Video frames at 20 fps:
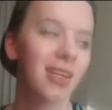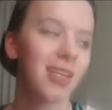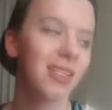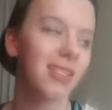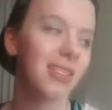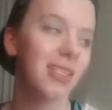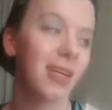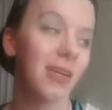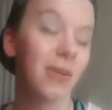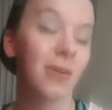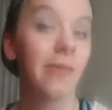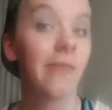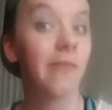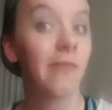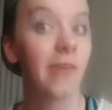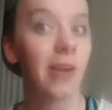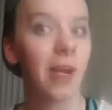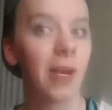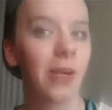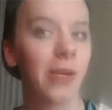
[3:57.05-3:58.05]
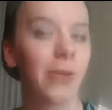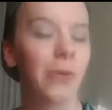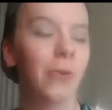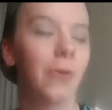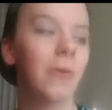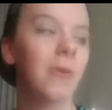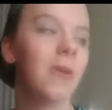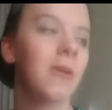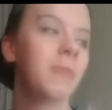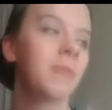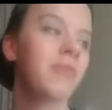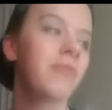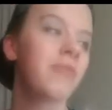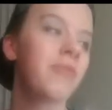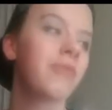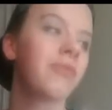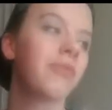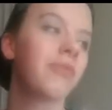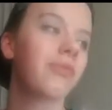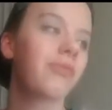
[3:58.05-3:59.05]
So very cool.
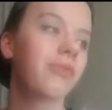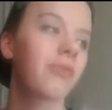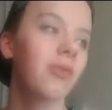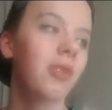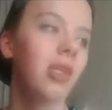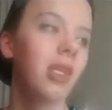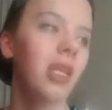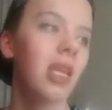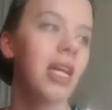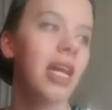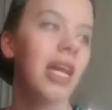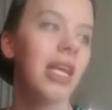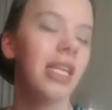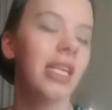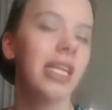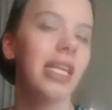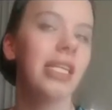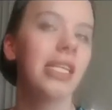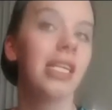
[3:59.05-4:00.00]
And then the